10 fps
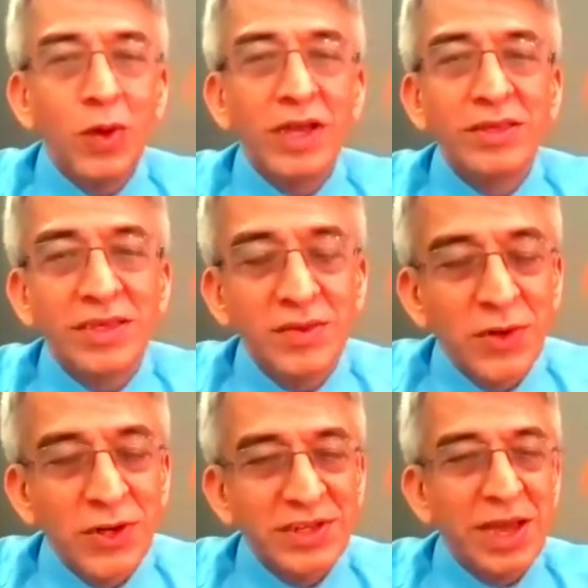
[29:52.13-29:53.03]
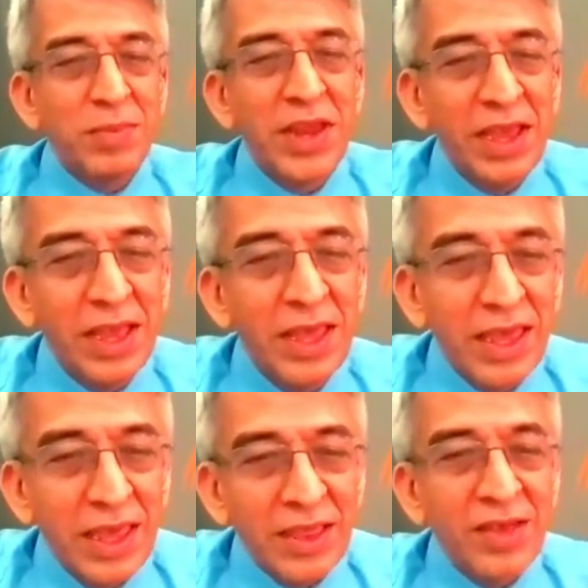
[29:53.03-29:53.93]
you can see what is happening
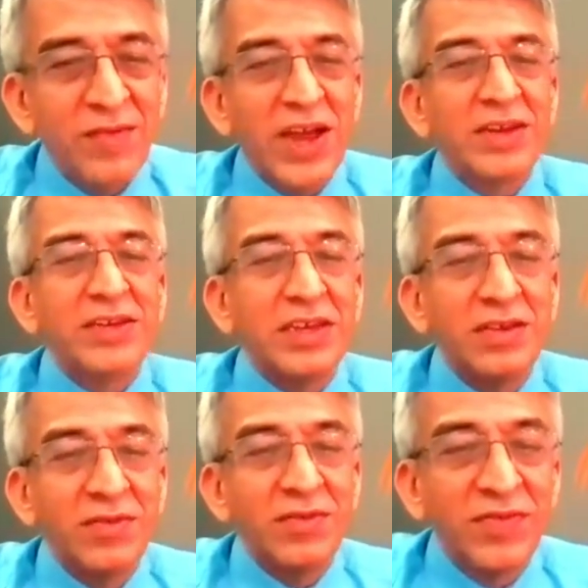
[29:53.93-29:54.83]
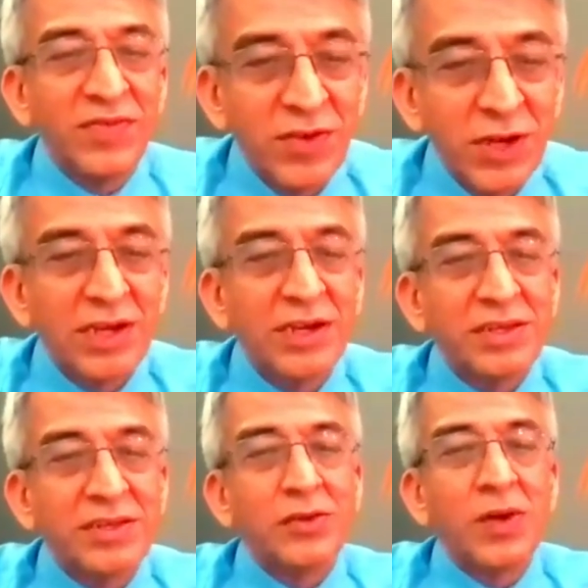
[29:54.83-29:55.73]
in the factory. Even if the
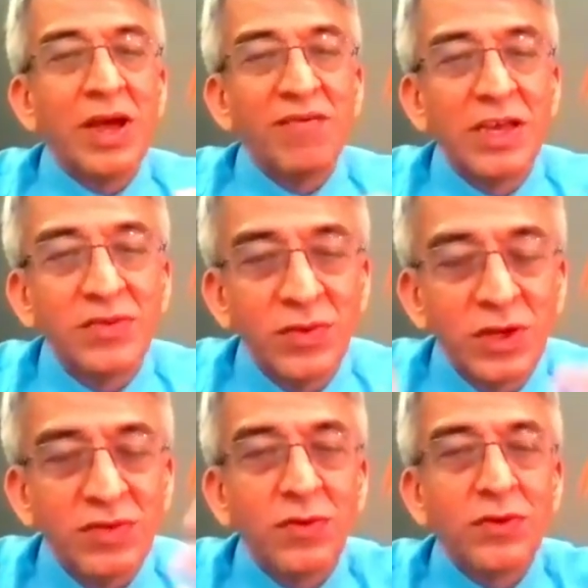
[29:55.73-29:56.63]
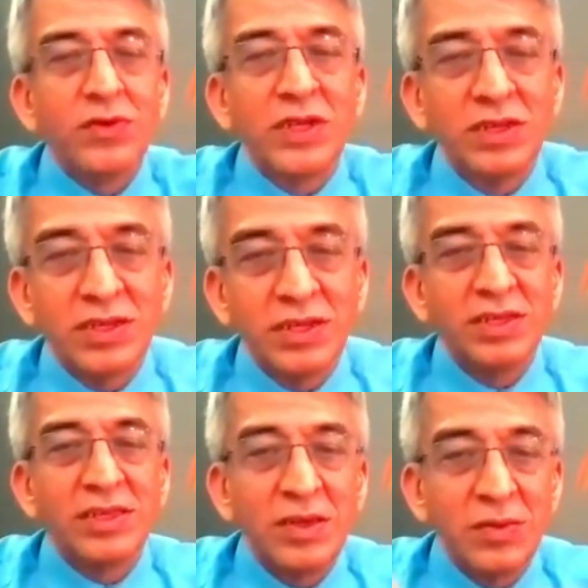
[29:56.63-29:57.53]
workers, you have less workforce, you can
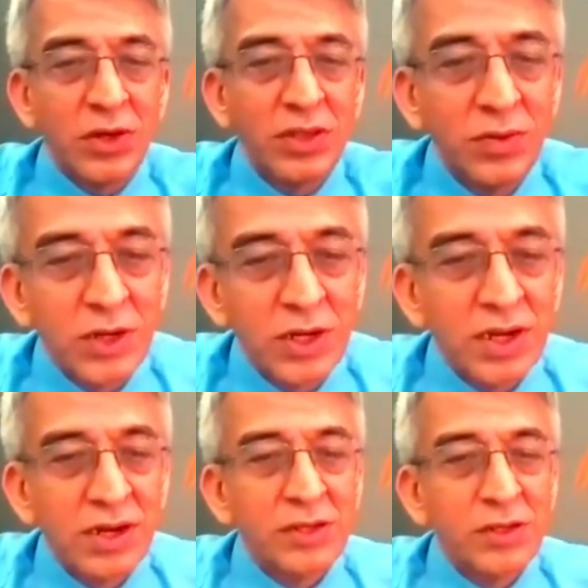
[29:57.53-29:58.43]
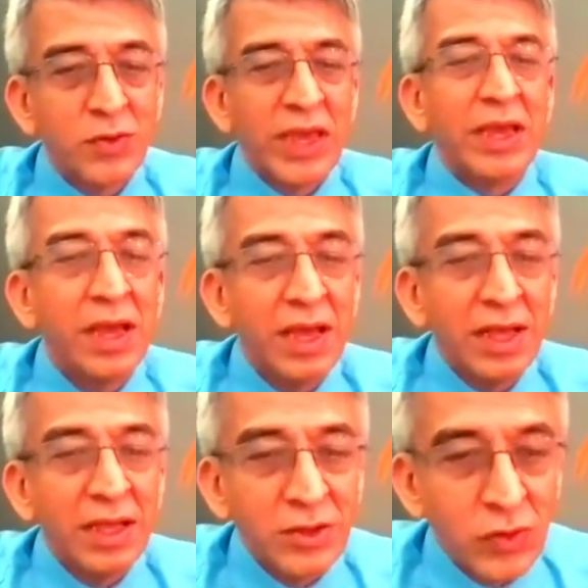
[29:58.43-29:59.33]
still see what the worker is doing.
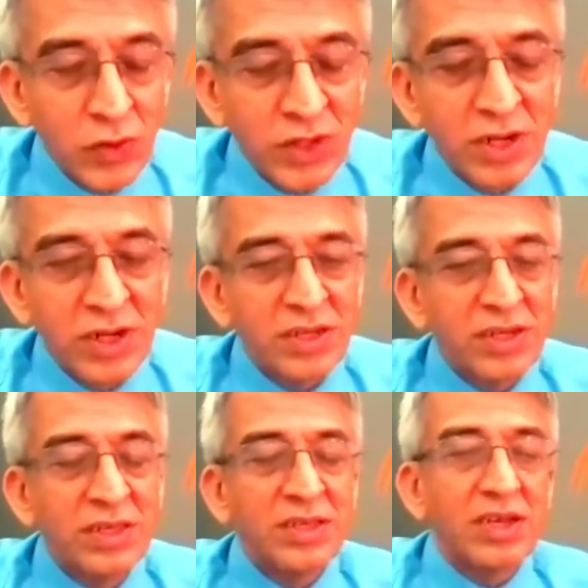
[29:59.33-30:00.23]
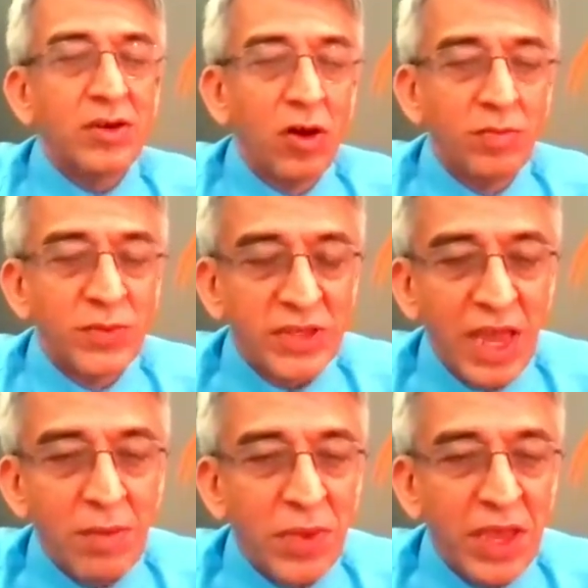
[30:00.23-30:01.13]
The social distancing norms
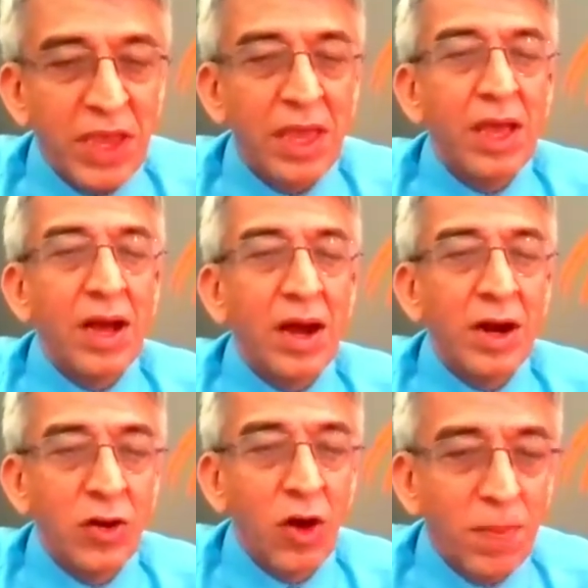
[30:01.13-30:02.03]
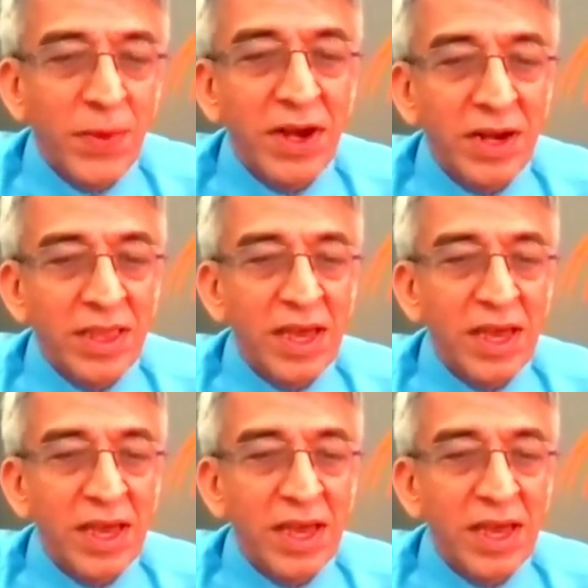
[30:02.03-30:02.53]
can be adopted